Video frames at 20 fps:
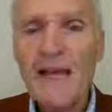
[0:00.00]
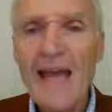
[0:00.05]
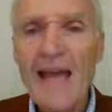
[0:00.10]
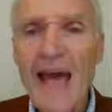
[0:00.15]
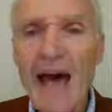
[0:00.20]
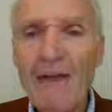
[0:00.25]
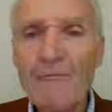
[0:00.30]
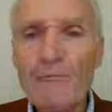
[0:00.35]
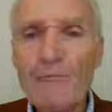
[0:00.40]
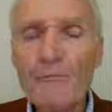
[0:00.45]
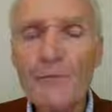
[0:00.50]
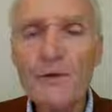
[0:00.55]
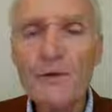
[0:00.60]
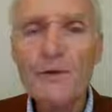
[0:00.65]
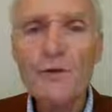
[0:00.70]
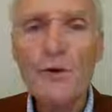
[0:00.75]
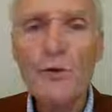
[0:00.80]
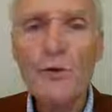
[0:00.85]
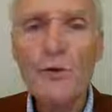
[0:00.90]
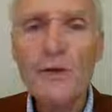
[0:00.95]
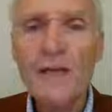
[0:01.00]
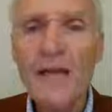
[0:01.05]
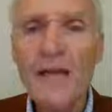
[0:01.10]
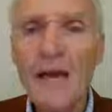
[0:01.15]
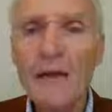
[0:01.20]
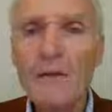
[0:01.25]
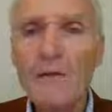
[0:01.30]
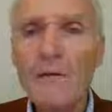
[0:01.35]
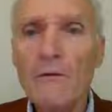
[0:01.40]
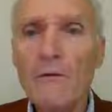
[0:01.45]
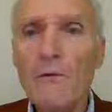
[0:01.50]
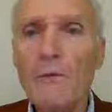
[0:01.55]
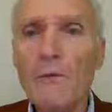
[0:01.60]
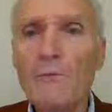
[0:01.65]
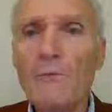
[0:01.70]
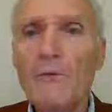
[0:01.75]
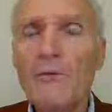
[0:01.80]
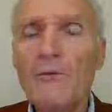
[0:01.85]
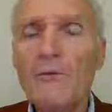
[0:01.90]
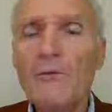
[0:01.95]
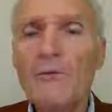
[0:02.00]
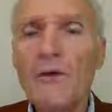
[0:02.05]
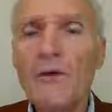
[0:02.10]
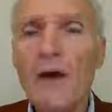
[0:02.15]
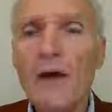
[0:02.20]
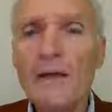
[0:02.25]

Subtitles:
They haven't been shown yet to improve